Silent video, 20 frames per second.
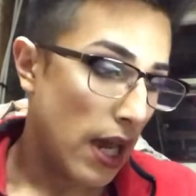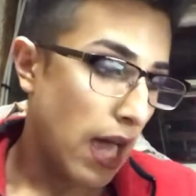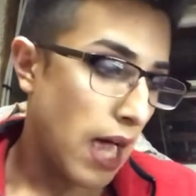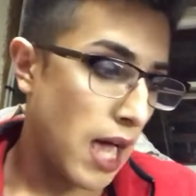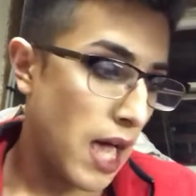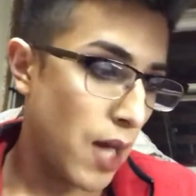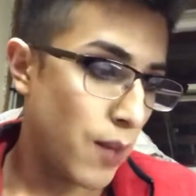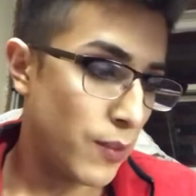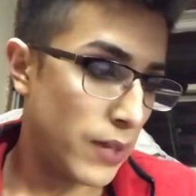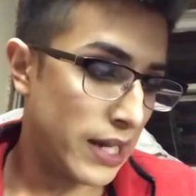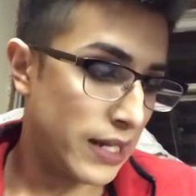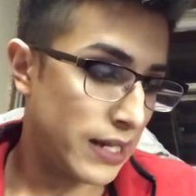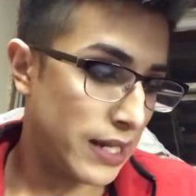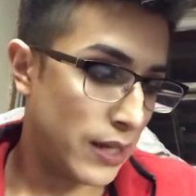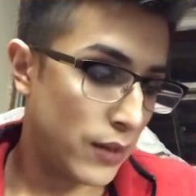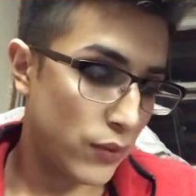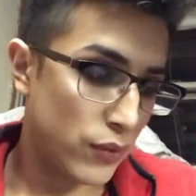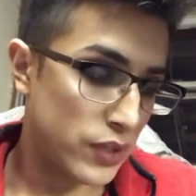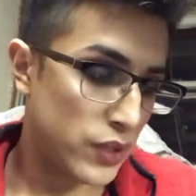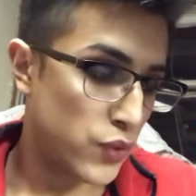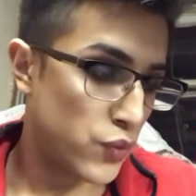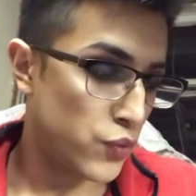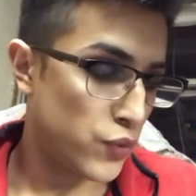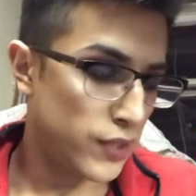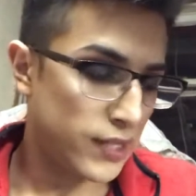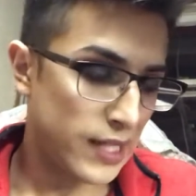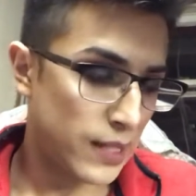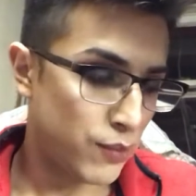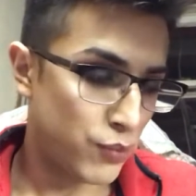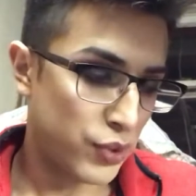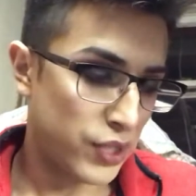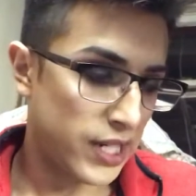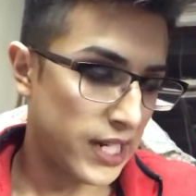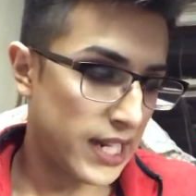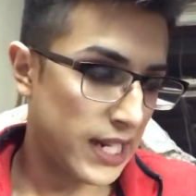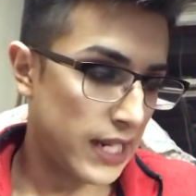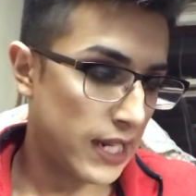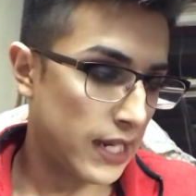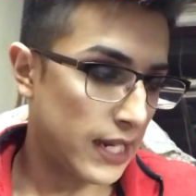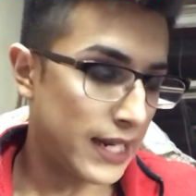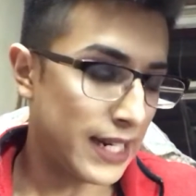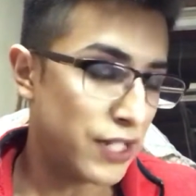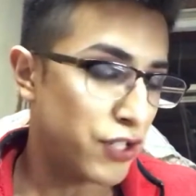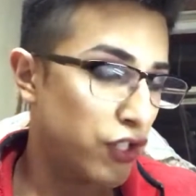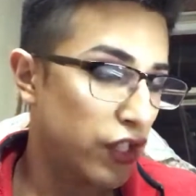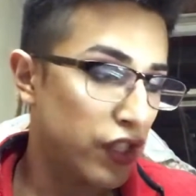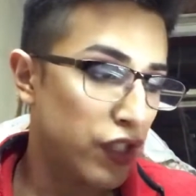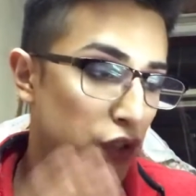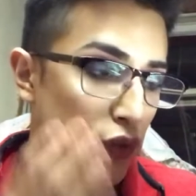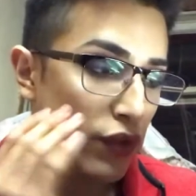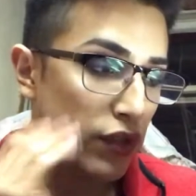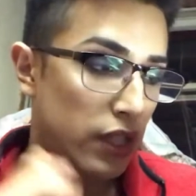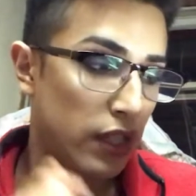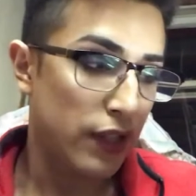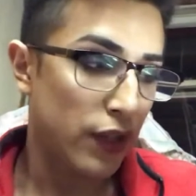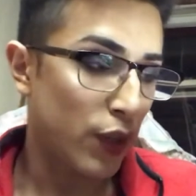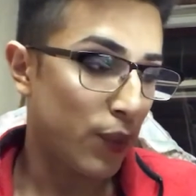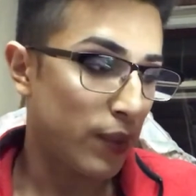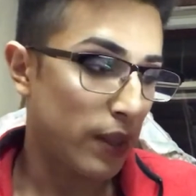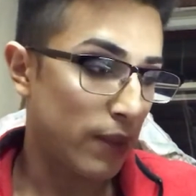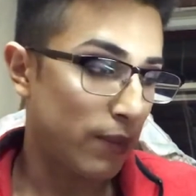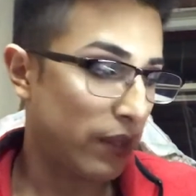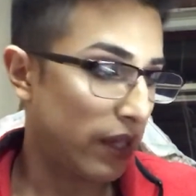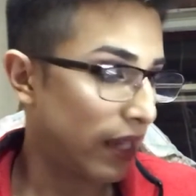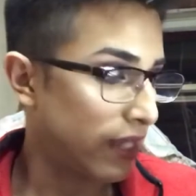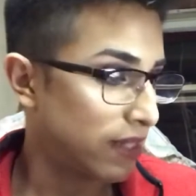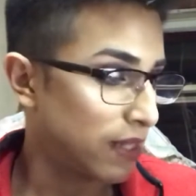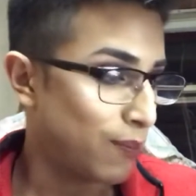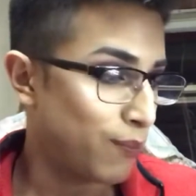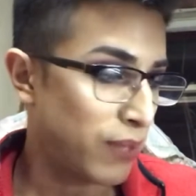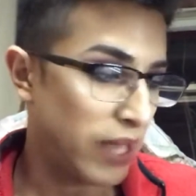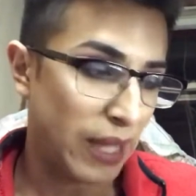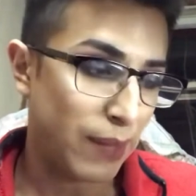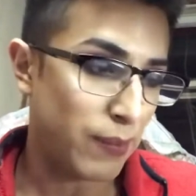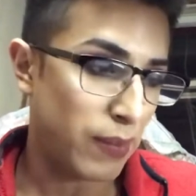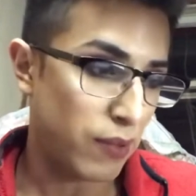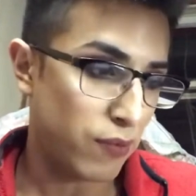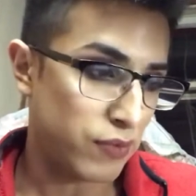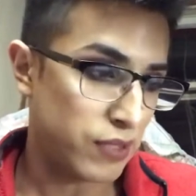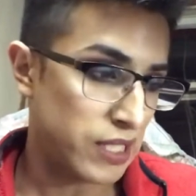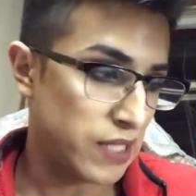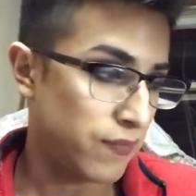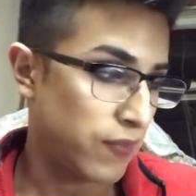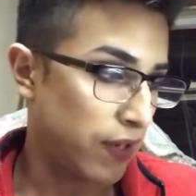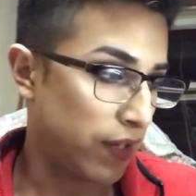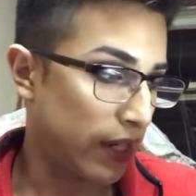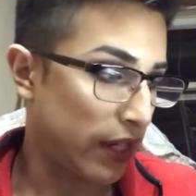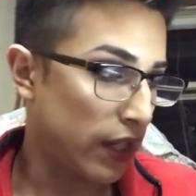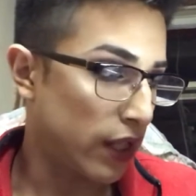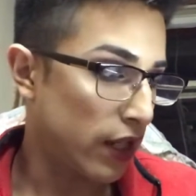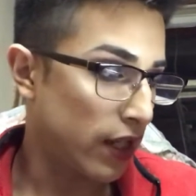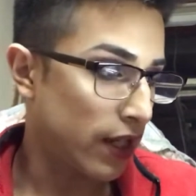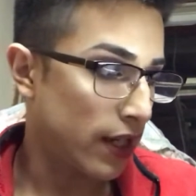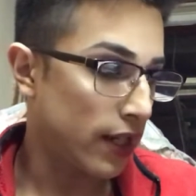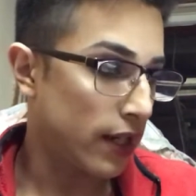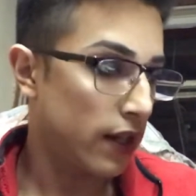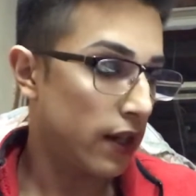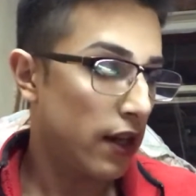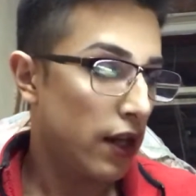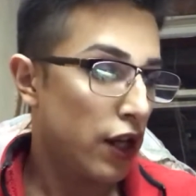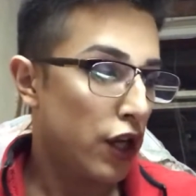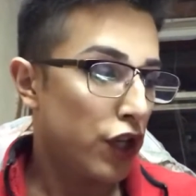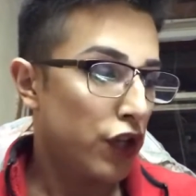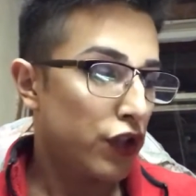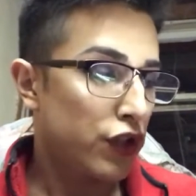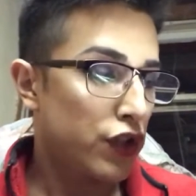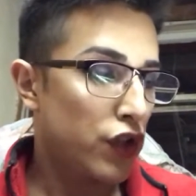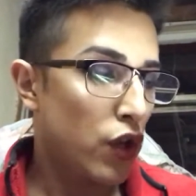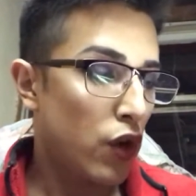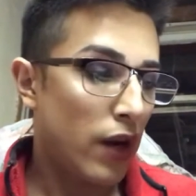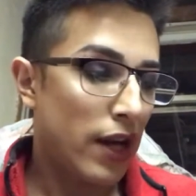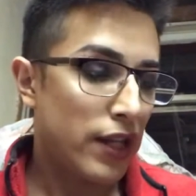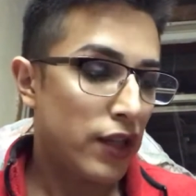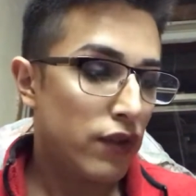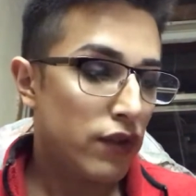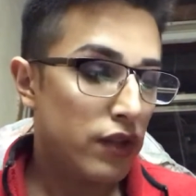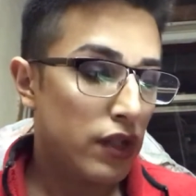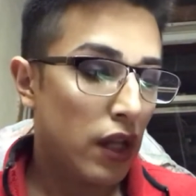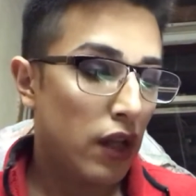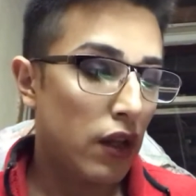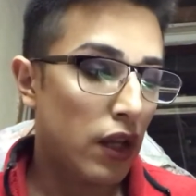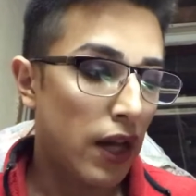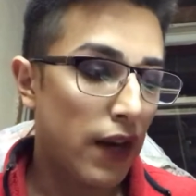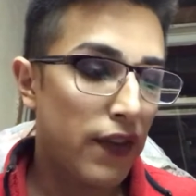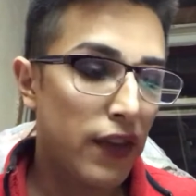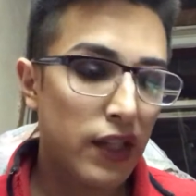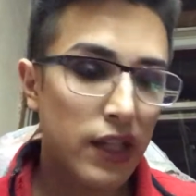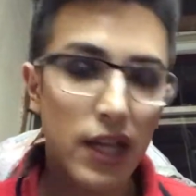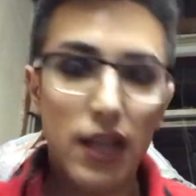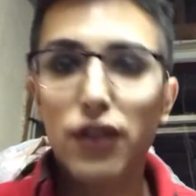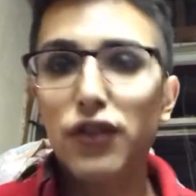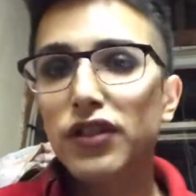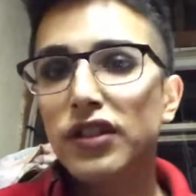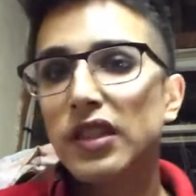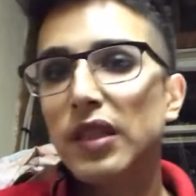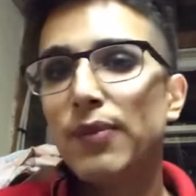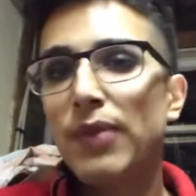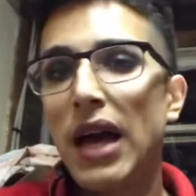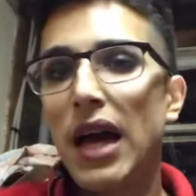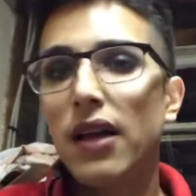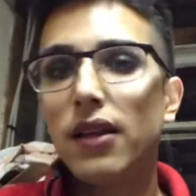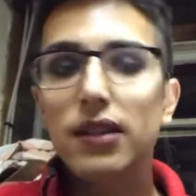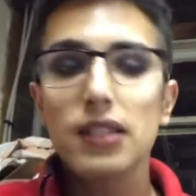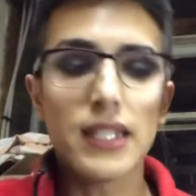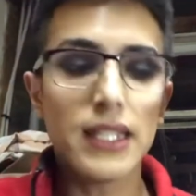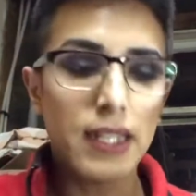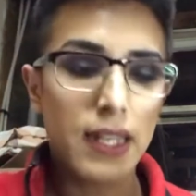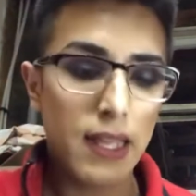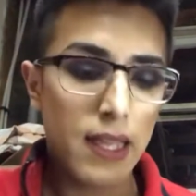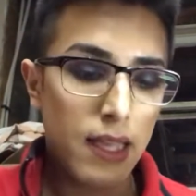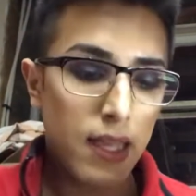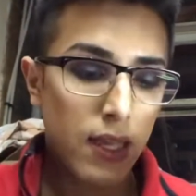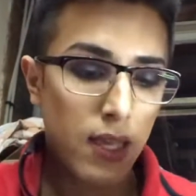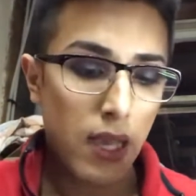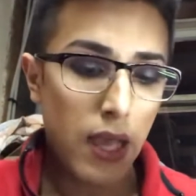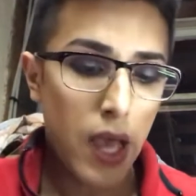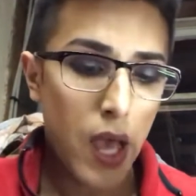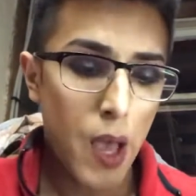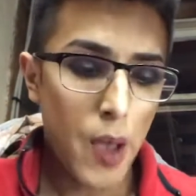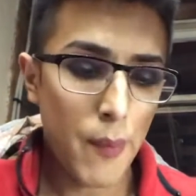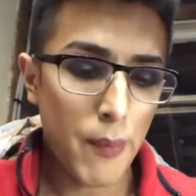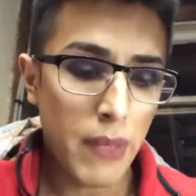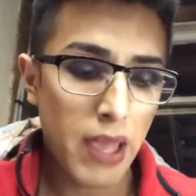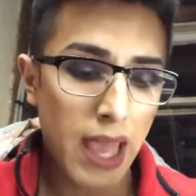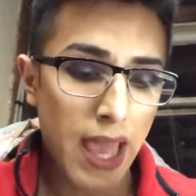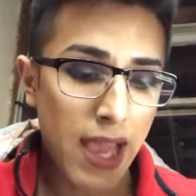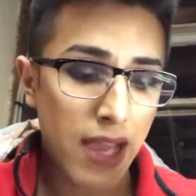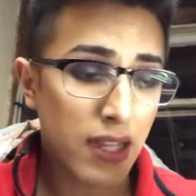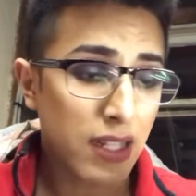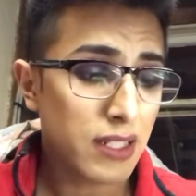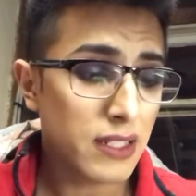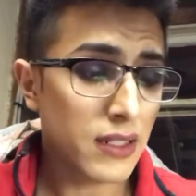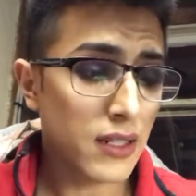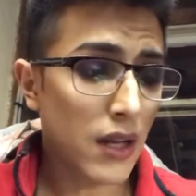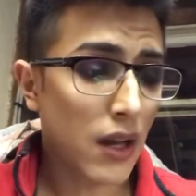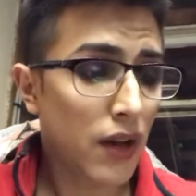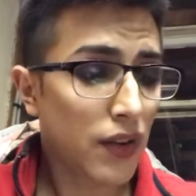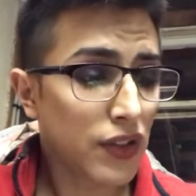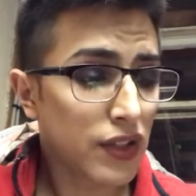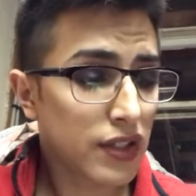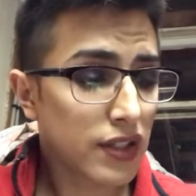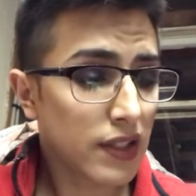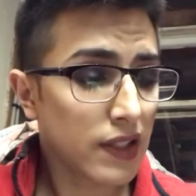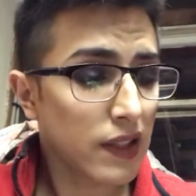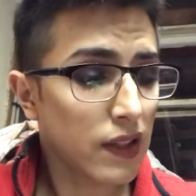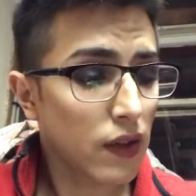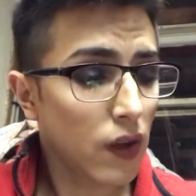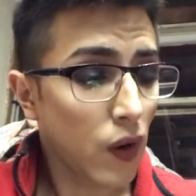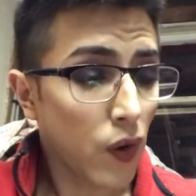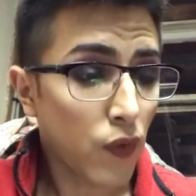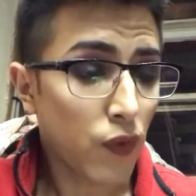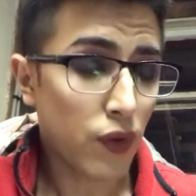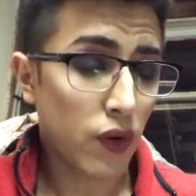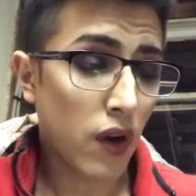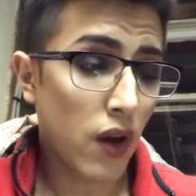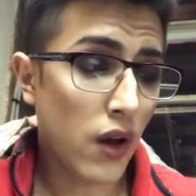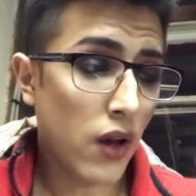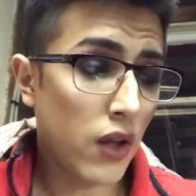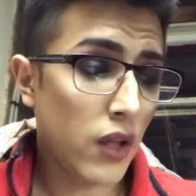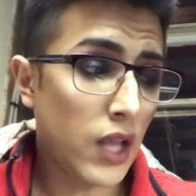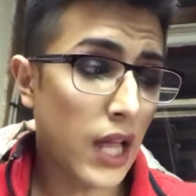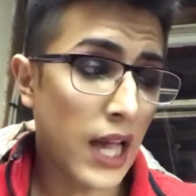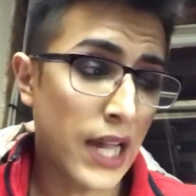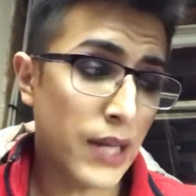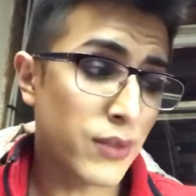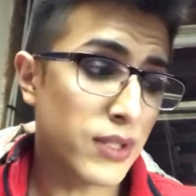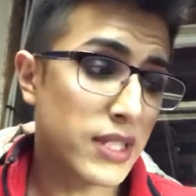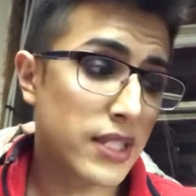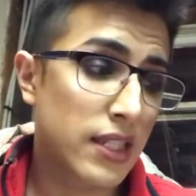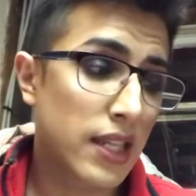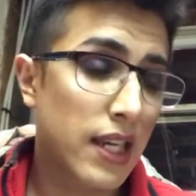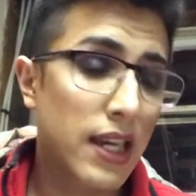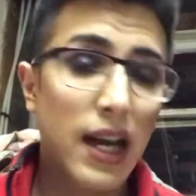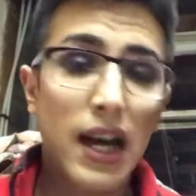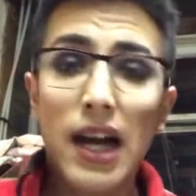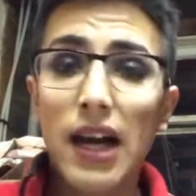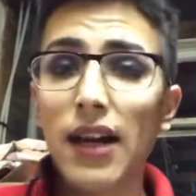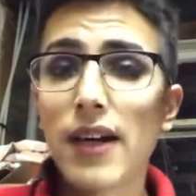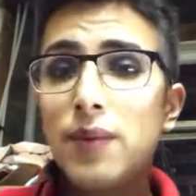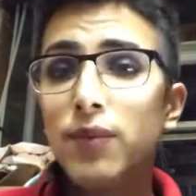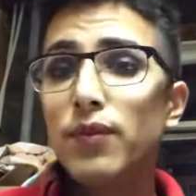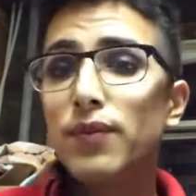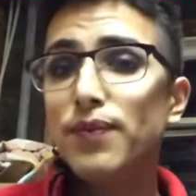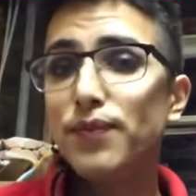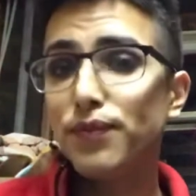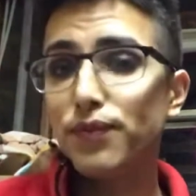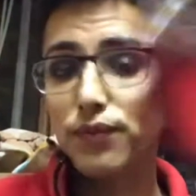And it was really pretty, and I just used a little bit because the pigment was very good. So I used a lot of the colors in the palette, and honestly, overall, I would say I